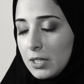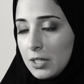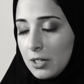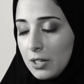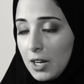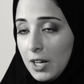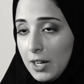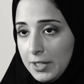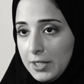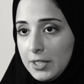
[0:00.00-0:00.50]

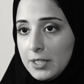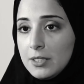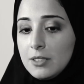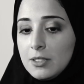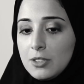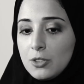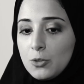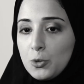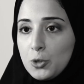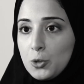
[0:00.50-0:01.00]

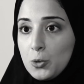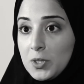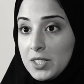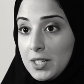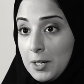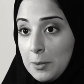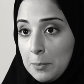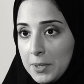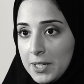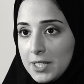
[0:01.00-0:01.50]
clients, which was
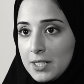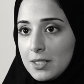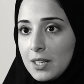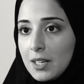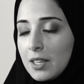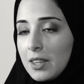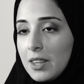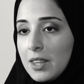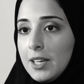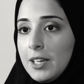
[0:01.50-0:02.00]
an amazing
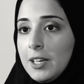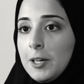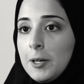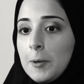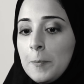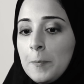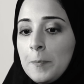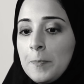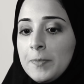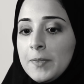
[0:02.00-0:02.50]
thing.
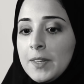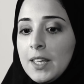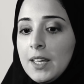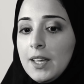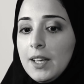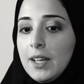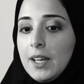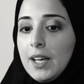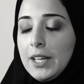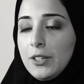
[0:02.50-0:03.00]

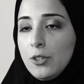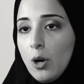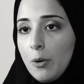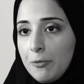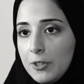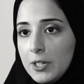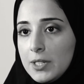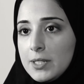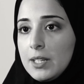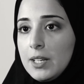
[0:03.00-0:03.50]
And
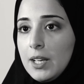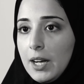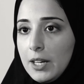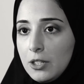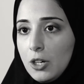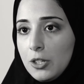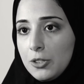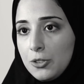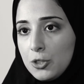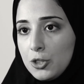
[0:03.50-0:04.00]
obviously I
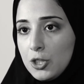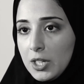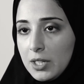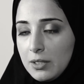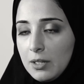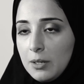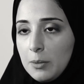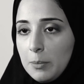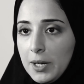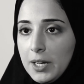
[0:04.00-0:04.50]
got
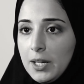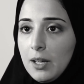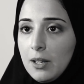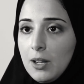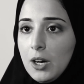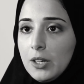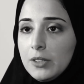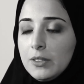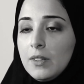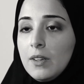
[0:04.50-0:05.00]
rejected by a
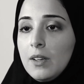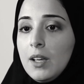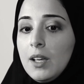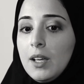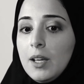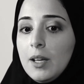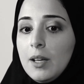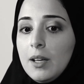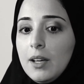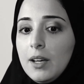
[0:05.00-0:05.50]
lot.
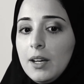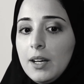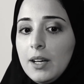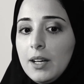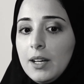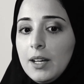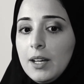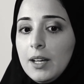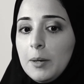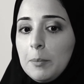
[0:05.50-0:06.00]

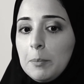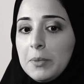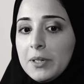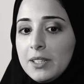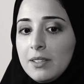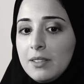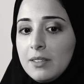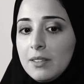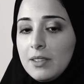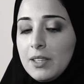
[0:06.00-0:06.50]

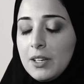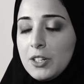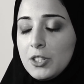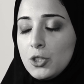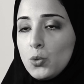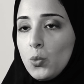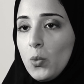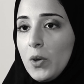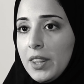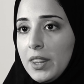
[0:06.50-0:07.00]
But there
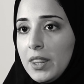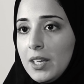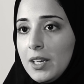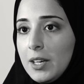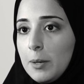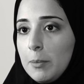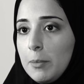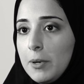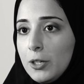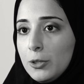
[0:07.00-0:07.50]
is one thing
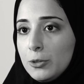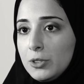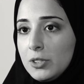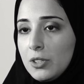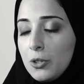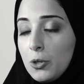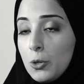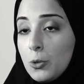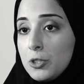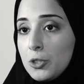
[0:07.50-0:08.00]
about
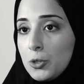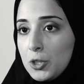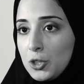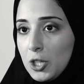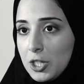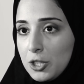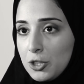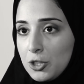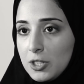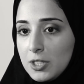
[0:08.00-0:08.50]
those
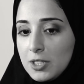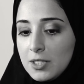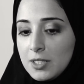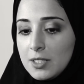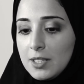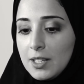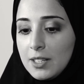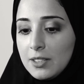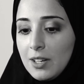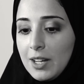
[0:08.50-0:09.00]
rejections
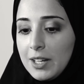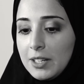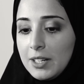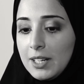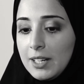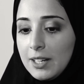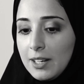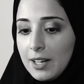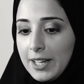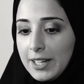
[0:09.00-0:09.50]
that I
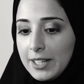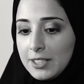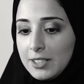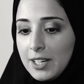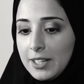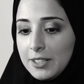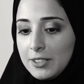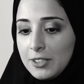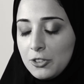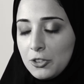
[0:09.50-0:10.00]
really liked,
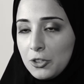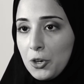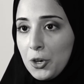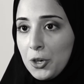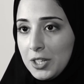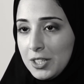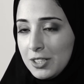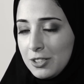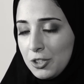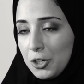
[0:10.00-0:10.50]
and
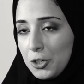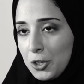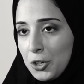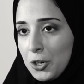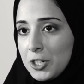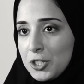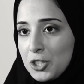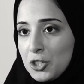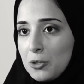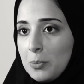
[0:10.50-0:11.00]
it
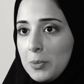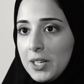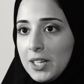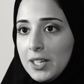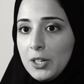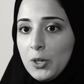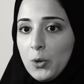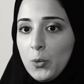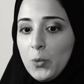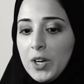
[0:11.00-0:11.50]
encouraged me
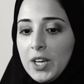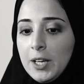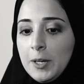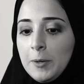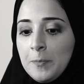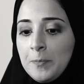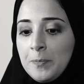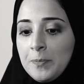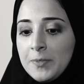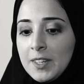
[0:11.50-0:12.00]
in a way.
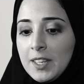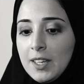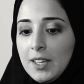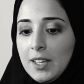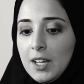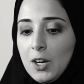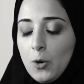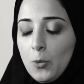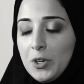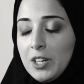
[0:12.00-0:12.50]

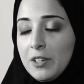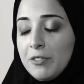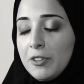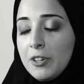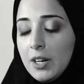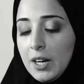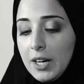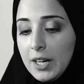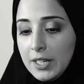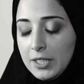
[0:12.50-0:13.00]

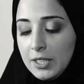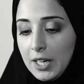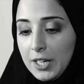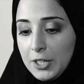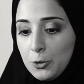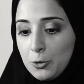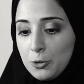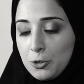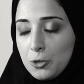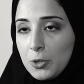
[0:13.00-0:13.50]
Whenever I
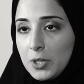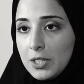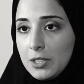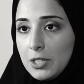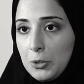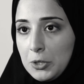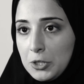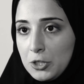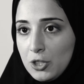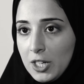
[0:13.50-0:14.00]
used to get a
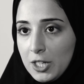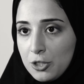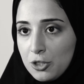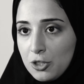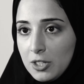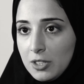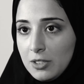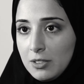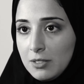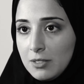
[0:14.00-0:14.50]

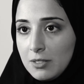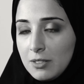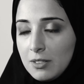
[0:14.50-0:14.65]
rejection,